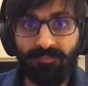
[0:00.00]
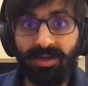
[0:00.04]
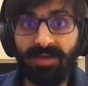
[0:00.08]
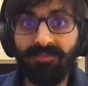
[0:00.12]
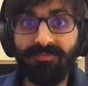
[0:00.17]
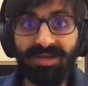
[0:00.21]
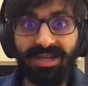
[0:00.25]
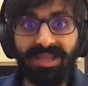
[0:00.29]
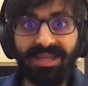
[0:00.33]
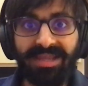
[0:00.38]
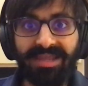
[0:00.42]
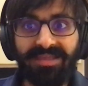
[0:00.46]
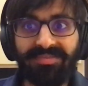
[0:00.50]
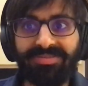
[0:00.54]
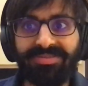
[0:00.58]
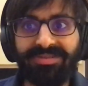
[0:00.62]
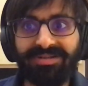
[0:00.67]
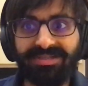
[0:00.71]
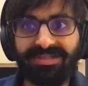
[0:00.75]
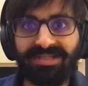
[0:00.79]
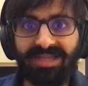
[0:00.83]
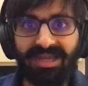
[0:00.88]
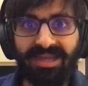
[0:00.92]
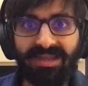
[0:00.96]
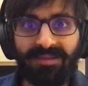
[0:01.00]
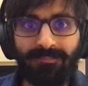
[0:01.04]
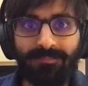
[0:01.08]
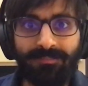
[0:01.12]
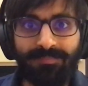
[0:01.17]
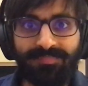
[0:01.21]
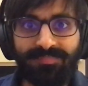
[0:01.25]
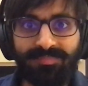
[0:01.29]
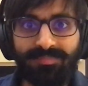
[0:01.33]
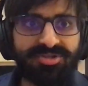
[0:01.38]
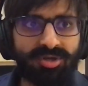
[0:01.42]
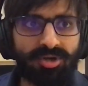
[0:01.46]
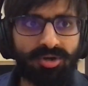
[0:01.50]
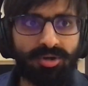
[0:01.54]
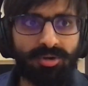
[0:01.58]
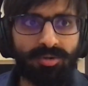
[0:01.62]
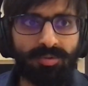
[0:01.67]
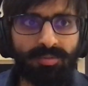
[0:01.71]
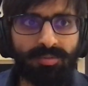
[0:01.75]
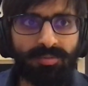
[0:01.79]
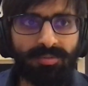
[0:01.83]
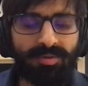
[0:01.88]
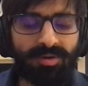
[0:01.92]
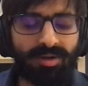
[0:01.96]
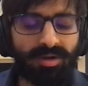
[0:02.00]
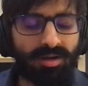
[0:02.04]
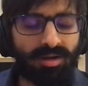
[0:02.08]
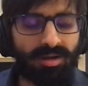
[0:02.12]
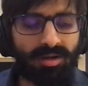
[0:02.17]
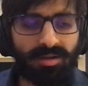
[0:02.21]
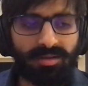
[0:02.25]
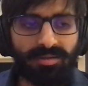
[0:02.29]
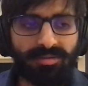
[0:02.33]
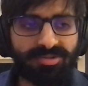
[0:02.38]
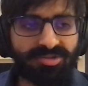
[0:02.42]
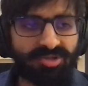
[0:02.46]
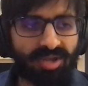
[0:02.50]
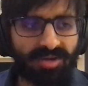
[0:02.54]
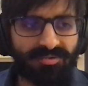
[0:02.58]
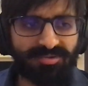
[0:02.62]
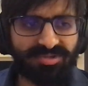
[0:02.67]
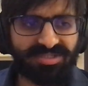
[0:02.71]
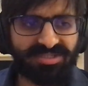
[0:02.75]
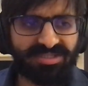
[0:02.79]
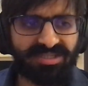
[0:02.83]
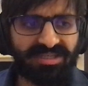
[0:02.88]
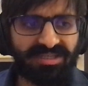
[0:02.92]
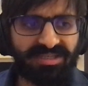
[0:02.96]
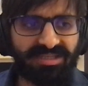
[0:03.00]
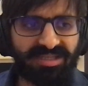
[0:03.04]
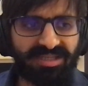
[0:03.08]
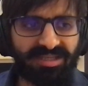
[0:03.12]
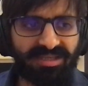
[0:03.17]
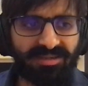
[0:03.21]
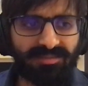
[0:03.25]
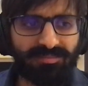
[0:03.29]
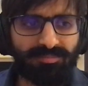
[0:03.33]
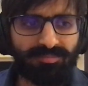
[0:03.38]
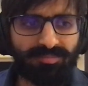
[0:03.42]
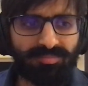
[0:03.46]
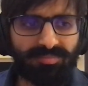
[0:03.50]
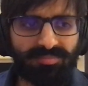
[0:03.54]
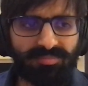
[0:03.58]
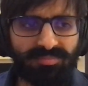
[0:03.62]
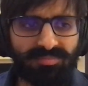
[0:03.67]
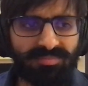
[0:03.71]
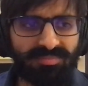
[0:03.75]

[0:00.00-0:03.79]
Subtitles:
Where will I get the time? So I was thinking,